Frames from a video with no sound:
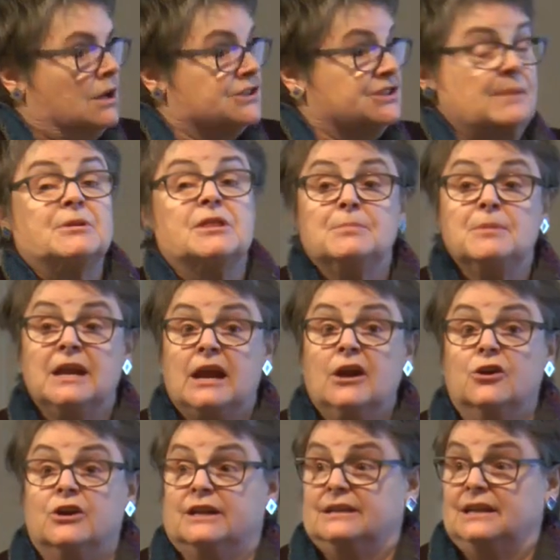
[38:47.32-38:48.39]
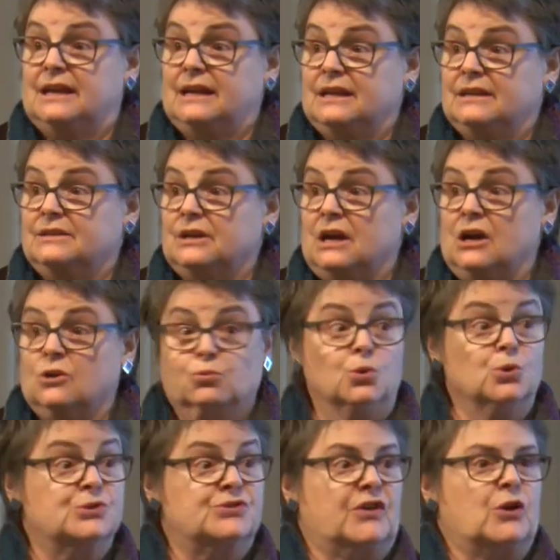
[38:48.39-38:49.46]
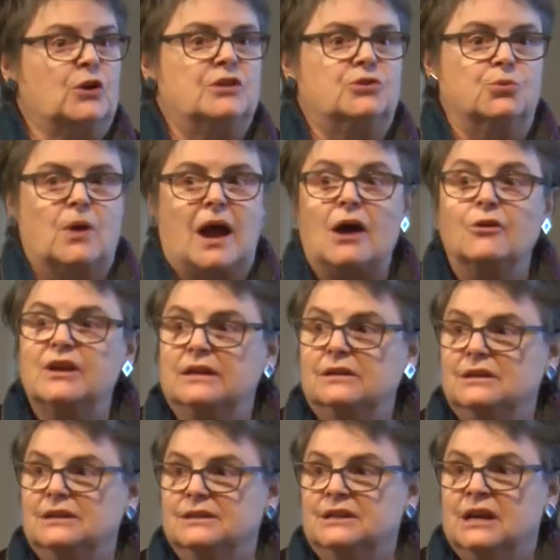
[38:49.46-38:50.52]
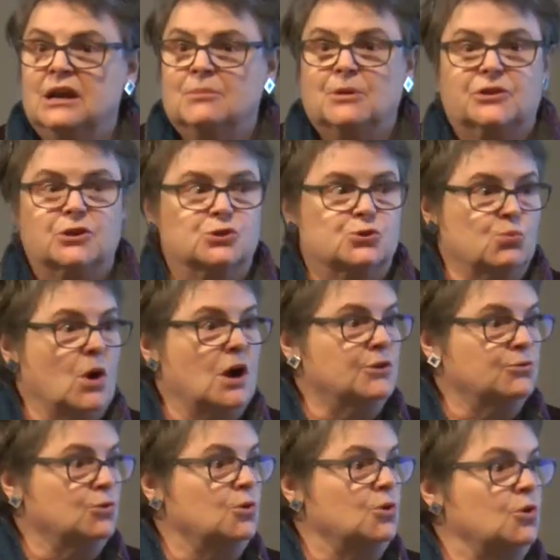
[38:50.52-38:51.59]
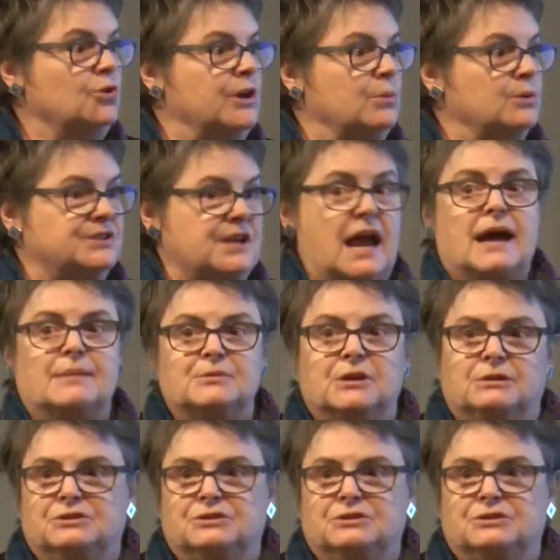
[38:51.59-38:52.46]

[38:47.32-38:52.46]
some of them inherited land. Uh, rules vary throughout England, but there's one rule that was, uh,